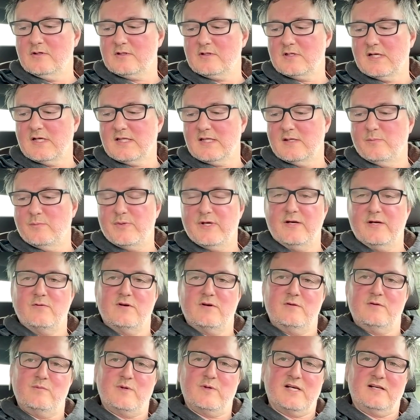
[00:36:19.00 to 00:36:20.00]
Oppenheimer looks like the
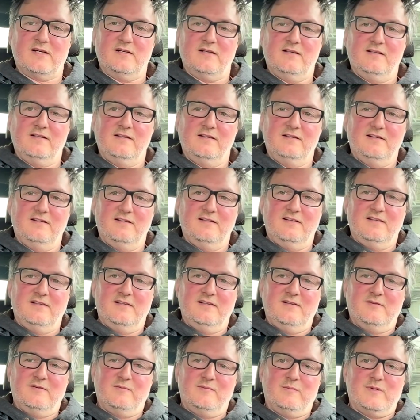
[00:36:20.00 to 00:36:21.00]
big one, but
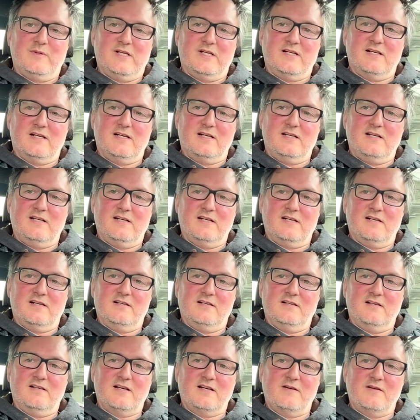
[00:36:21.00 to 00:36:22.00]

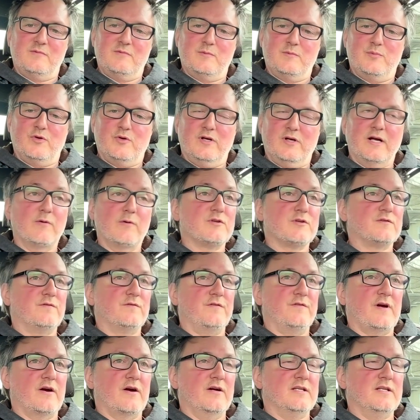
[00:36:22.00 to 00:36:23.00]
I've been pulling.
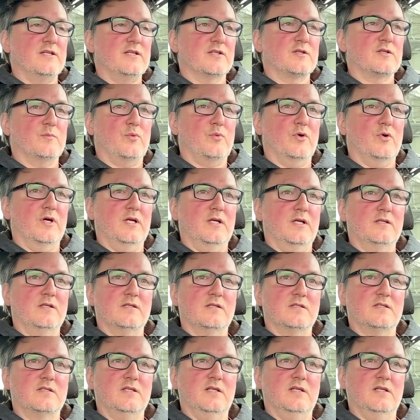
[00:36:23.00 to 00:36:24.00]
I was very
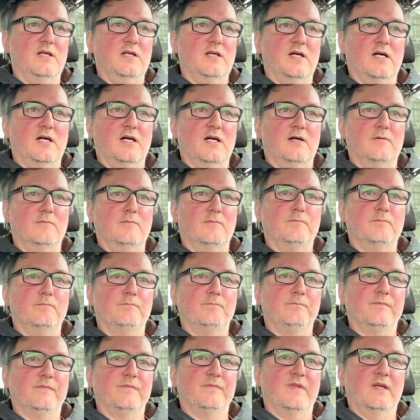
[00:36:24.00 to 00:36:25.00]
disappointed to see
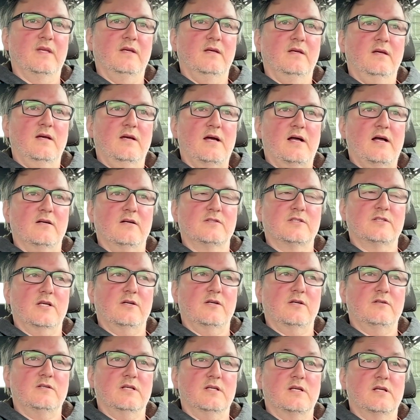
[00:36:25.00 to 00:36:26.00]

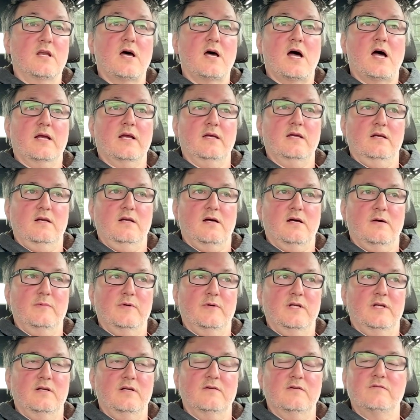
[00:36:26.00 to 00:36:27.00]
Alexander did not
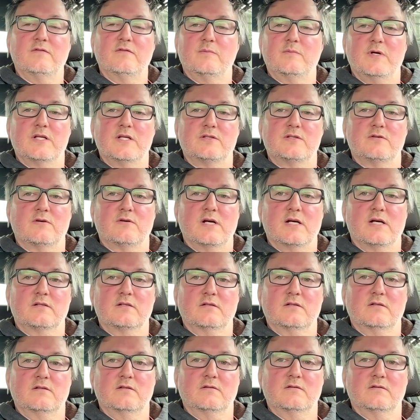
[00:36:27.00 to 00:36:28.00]
get nominated for Best
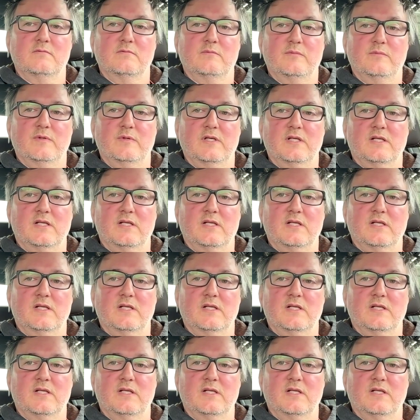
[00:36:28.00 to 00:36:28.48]
Director.